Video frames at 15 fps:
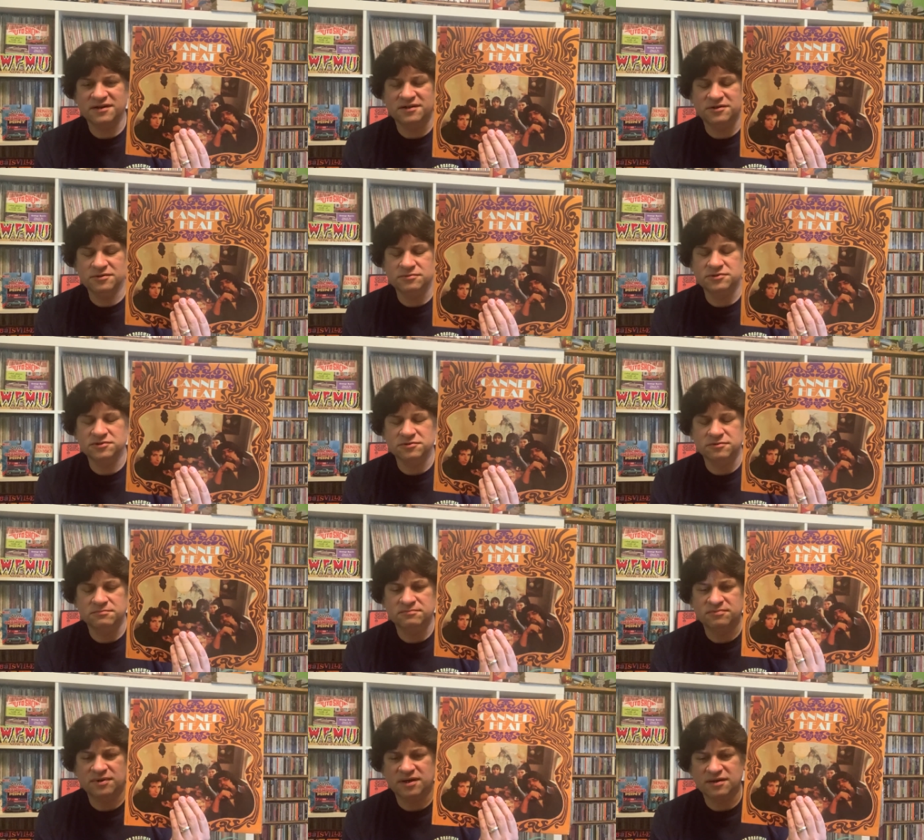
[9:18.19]
on YouTube,
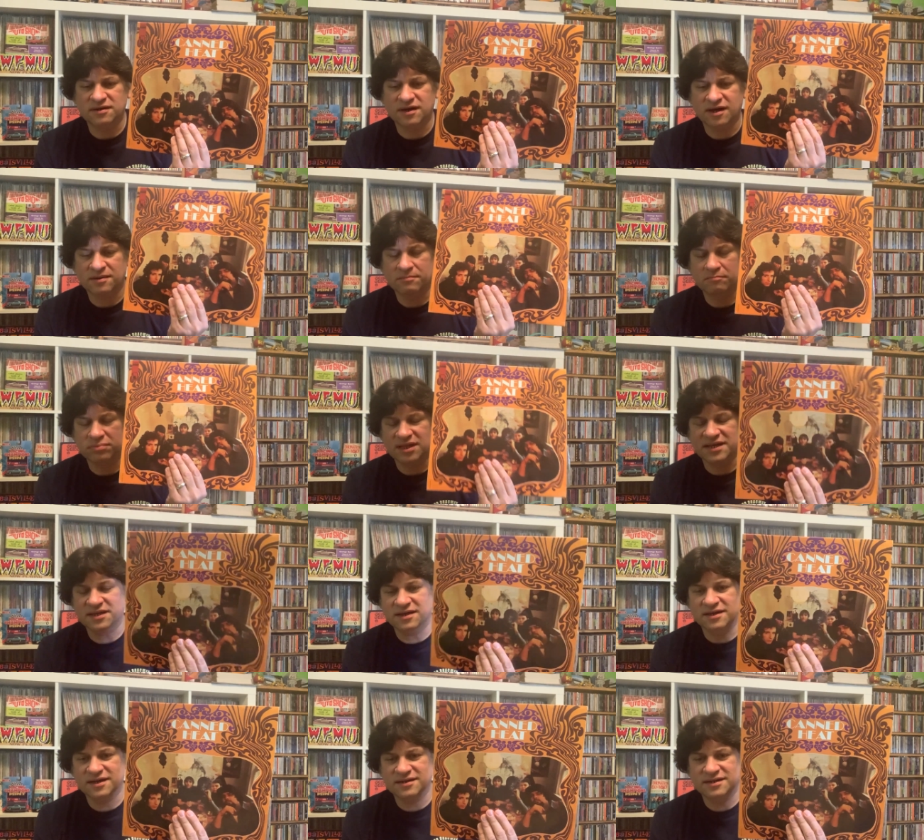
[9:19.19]
but I'm
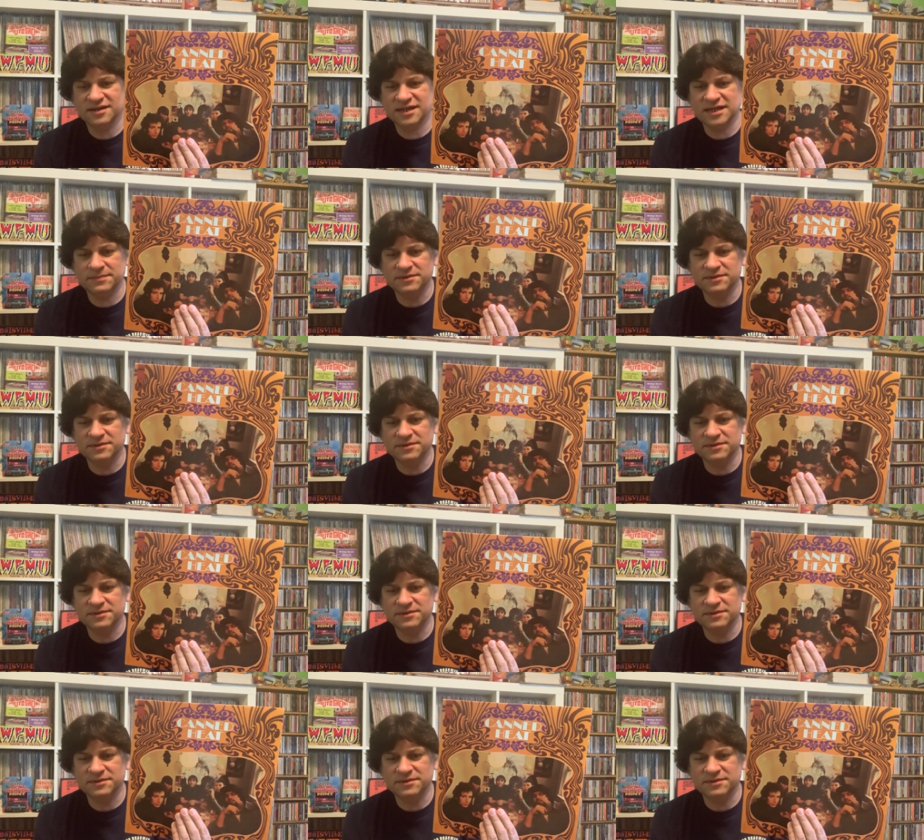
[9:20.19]
blanking on the name.